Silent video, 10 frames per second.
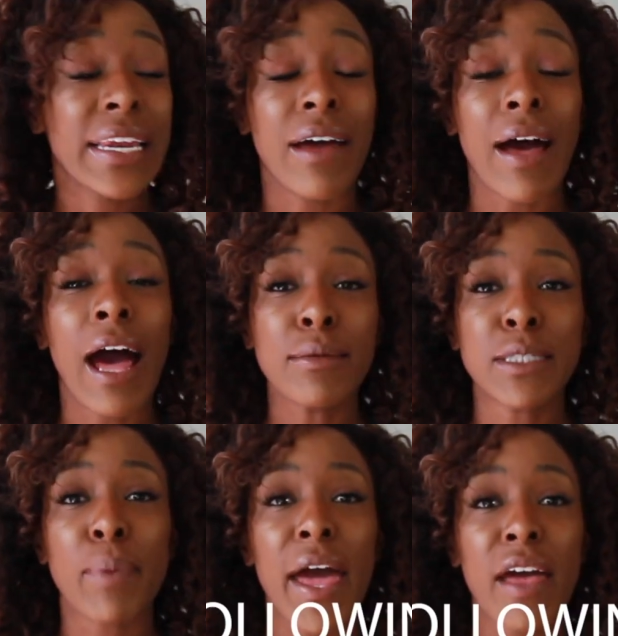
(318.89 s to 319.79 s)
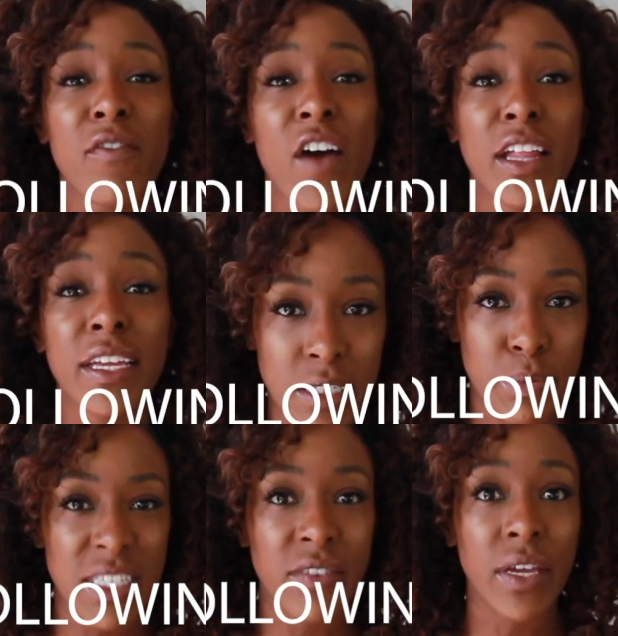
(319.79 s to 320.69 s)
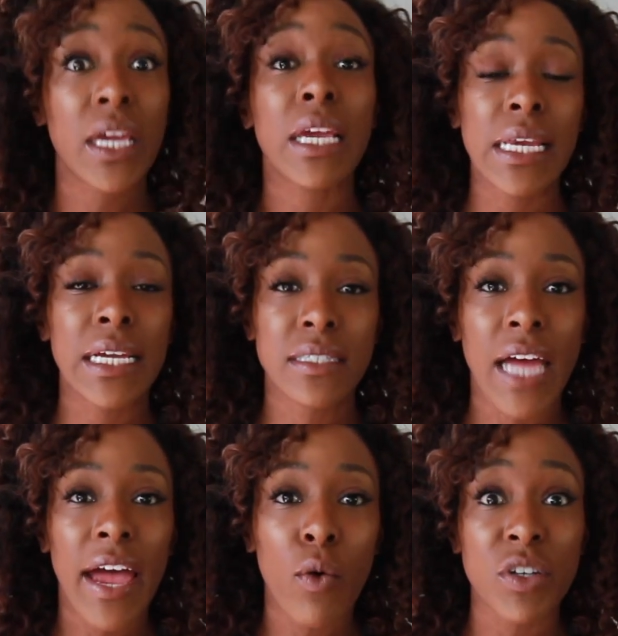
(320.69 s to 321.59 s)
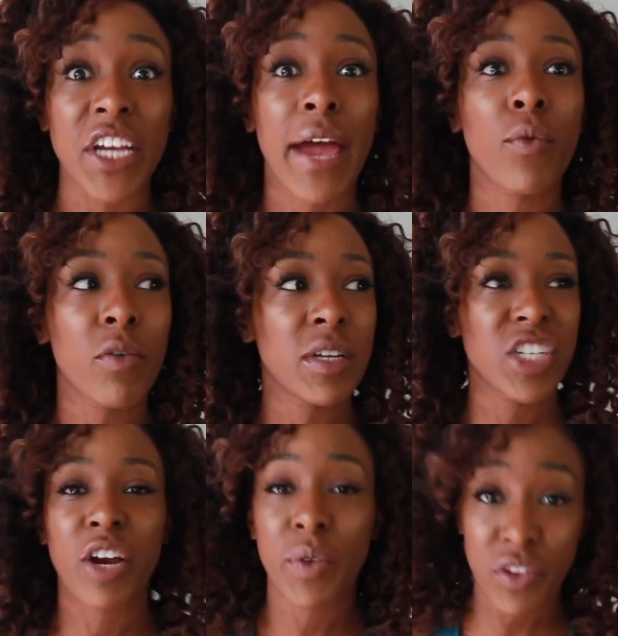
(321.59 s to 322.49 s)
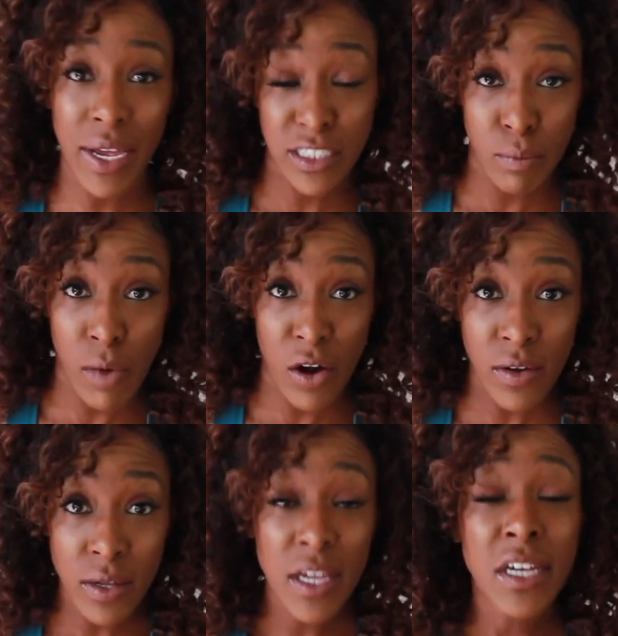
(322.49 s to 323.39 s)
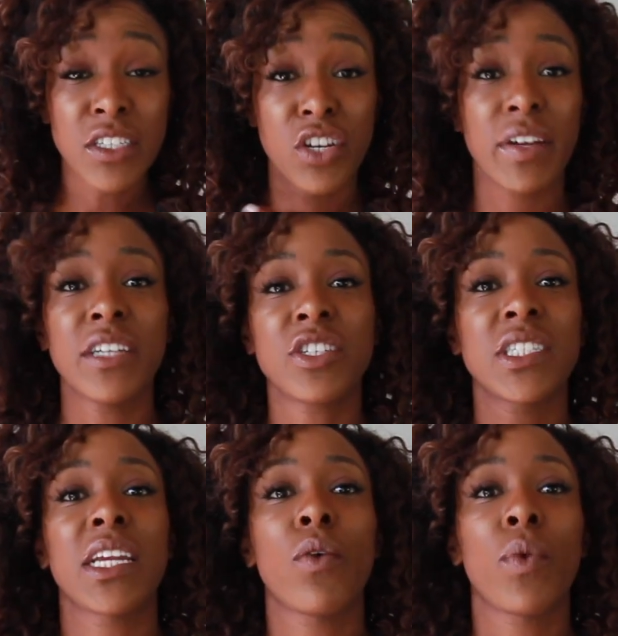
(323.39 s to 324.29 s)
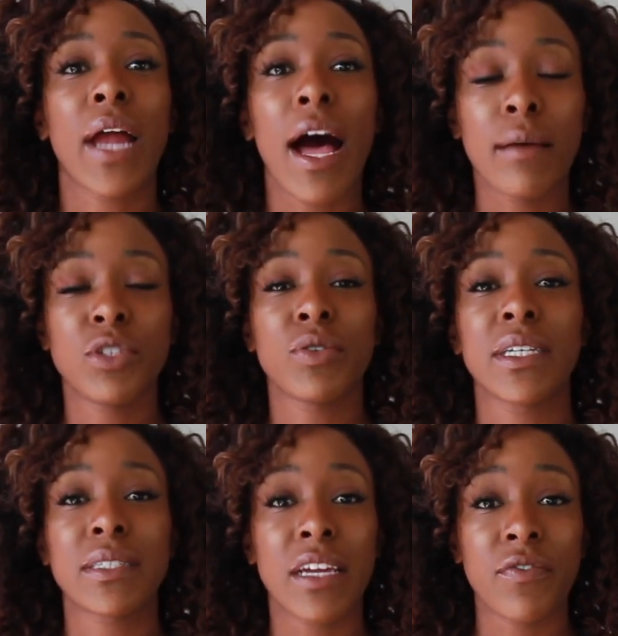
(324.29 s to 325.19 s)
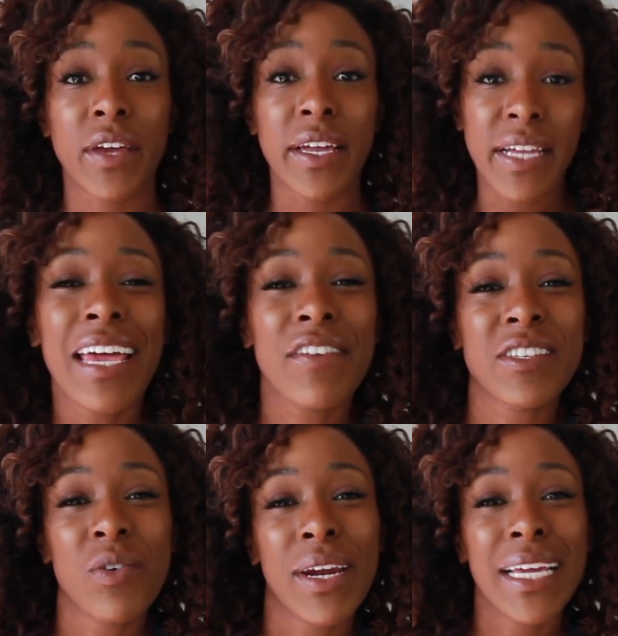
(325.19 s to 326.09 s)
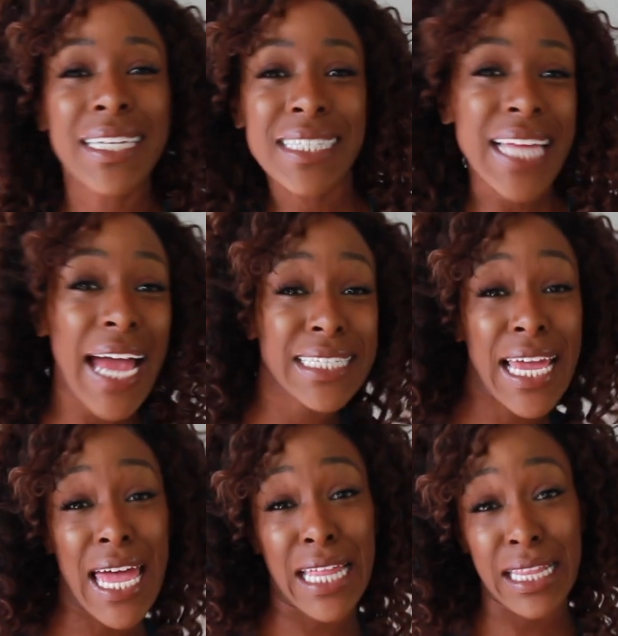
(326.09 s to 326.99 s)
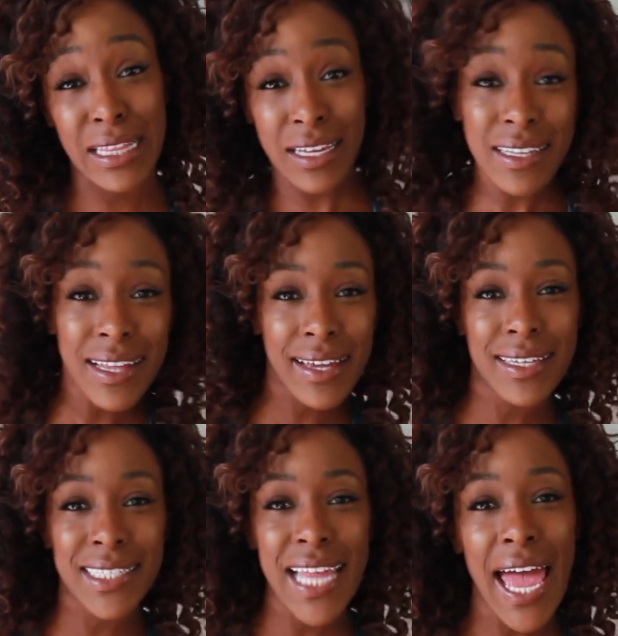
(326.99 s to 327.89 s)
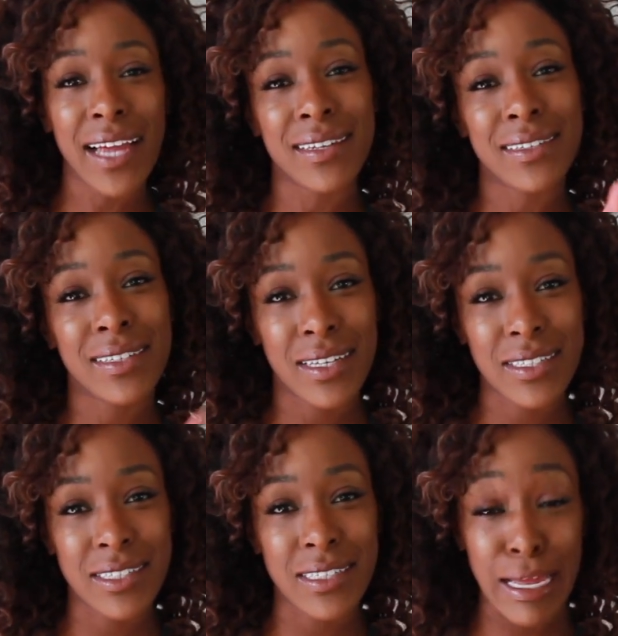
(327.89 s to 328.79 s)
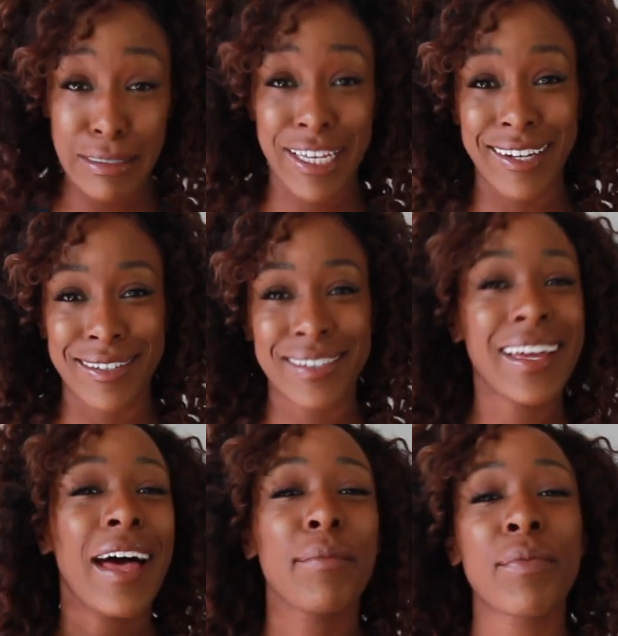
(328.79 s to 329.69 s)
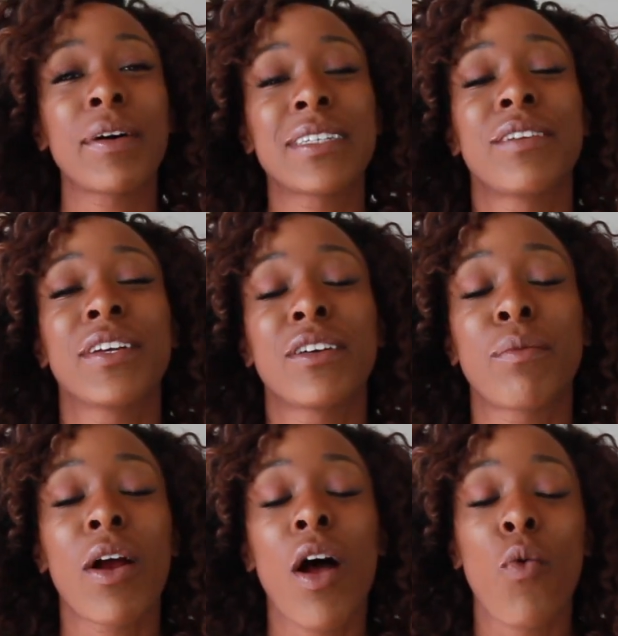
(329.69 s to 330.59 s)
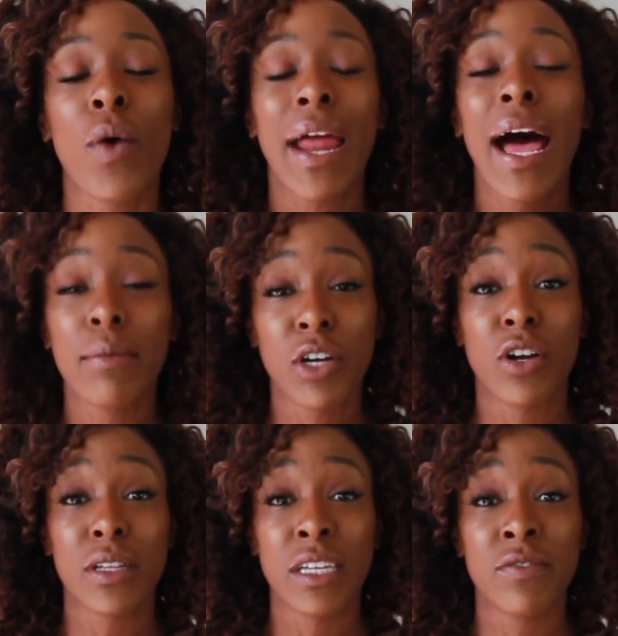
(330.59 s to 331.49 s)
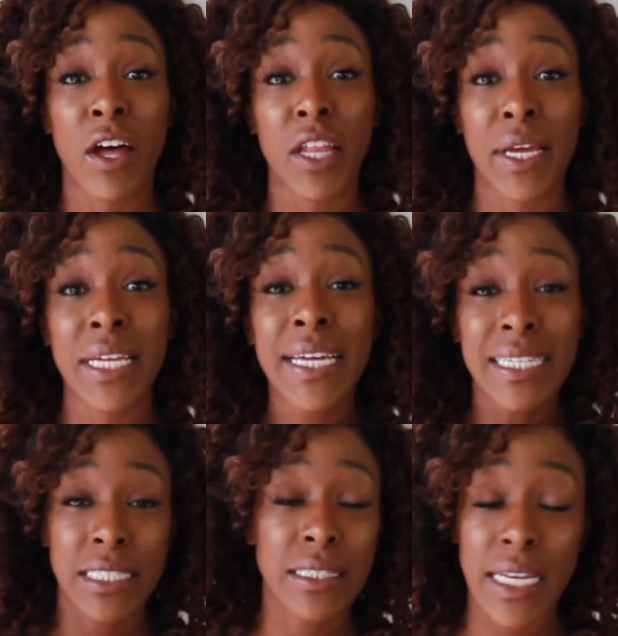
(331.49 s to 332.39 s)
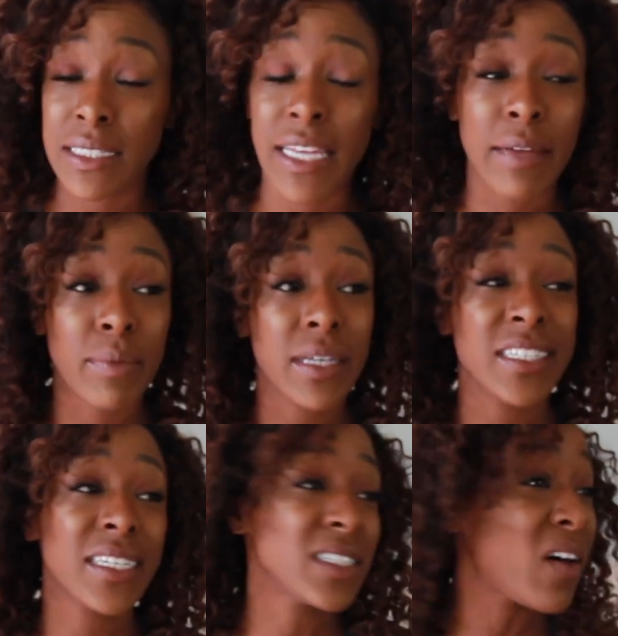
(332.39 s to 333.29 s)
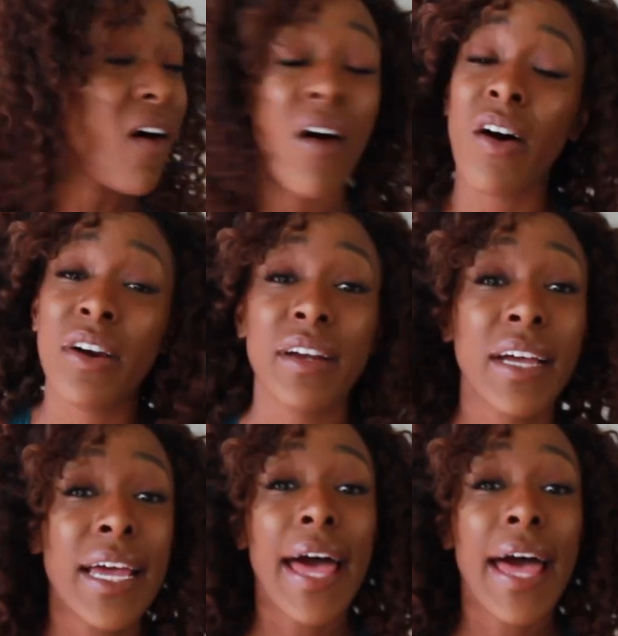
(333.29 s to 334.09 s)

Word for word: Now I'm following a specific eating style, which I will be sharing with you guys tomorrow. So if you're interested on what I'm doing to stay fit, if you still wanna eat snacks and look like a snack, stay tuned. I'll be posting a video tomorrow on what I'm currently following to stay sane because it's hard.